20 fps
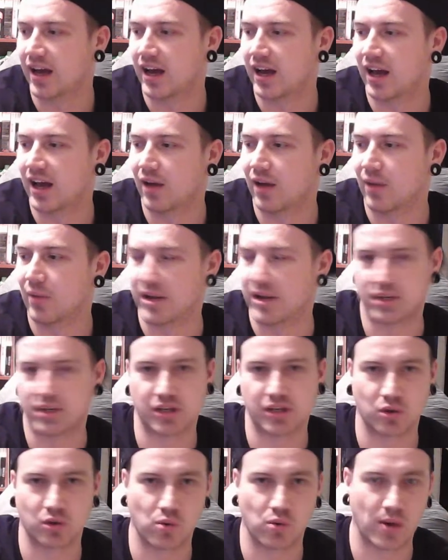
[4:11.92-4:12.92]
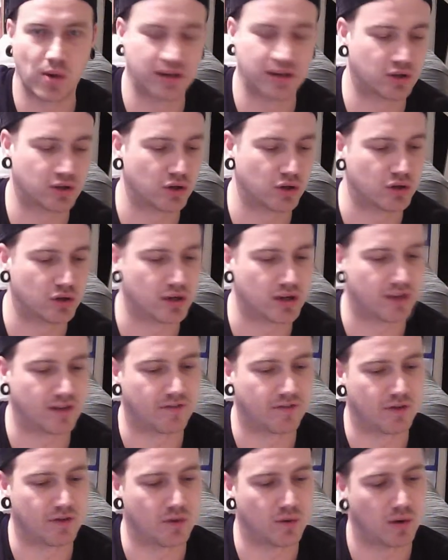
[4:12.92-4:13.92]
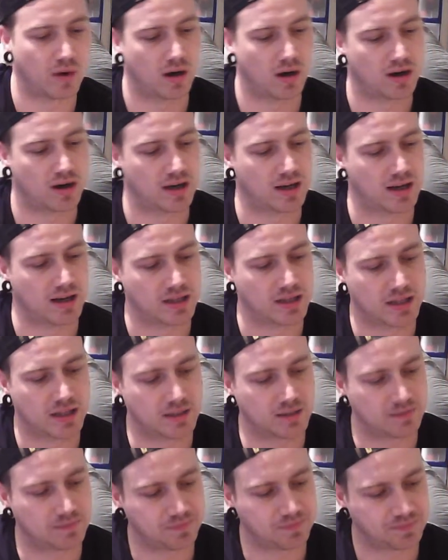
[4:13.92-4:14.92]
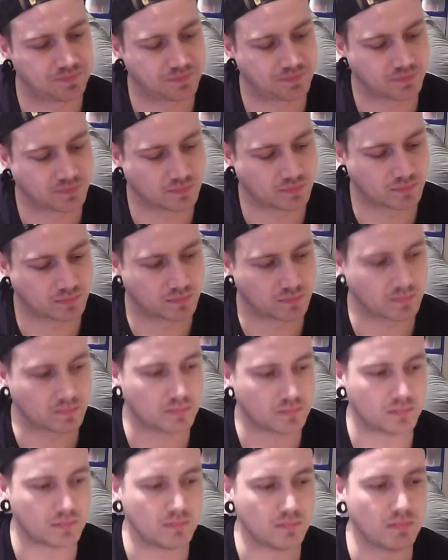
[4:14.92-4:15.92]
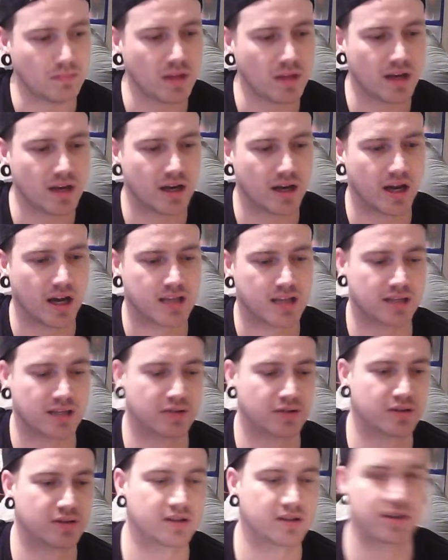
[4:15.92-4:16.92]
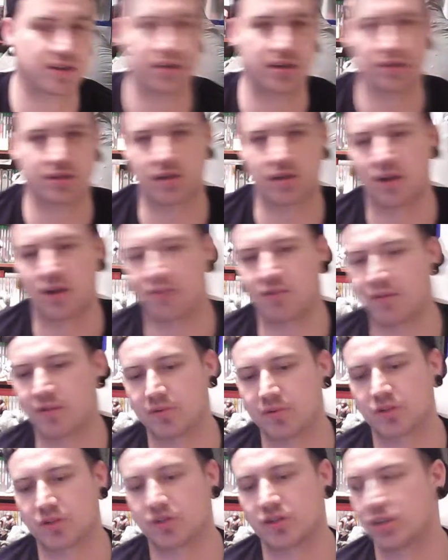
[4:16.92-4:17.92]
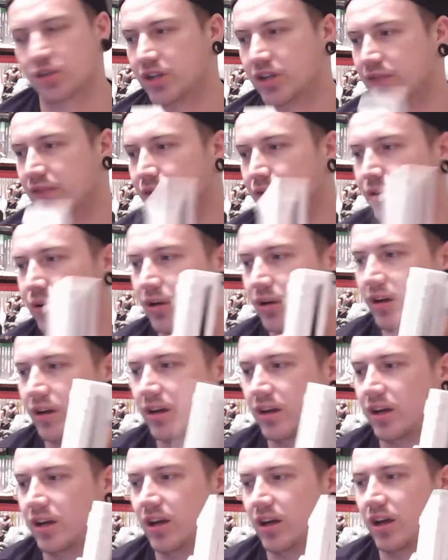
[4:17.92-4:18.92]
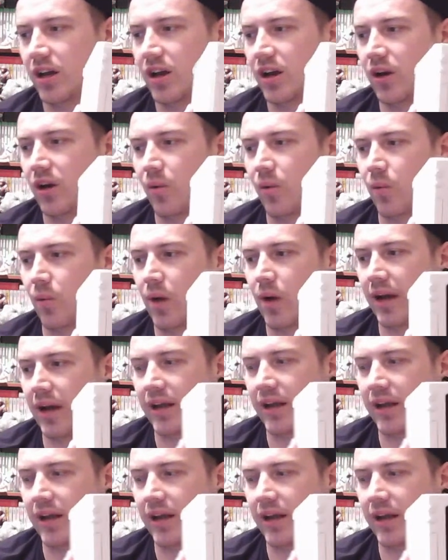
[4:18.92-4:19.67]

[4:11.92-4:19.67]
which is always good if you are collecting. So to start off with was just a general white,